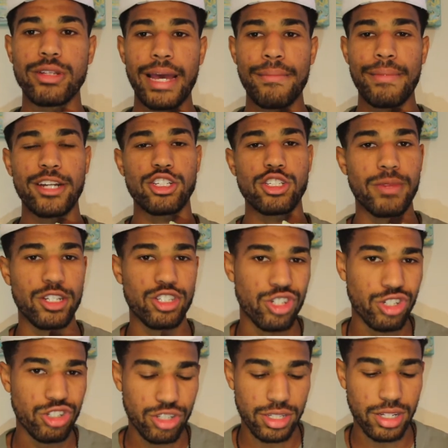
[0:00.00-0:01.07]
That matches my
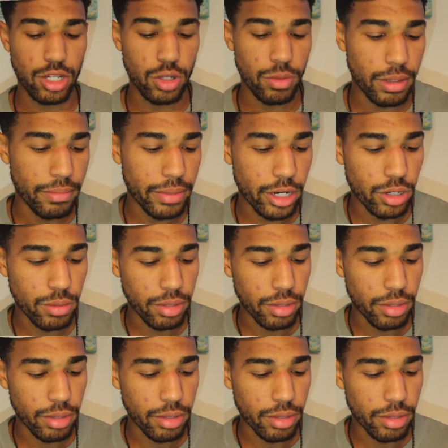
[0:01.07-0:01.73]
shirt just a little bit better,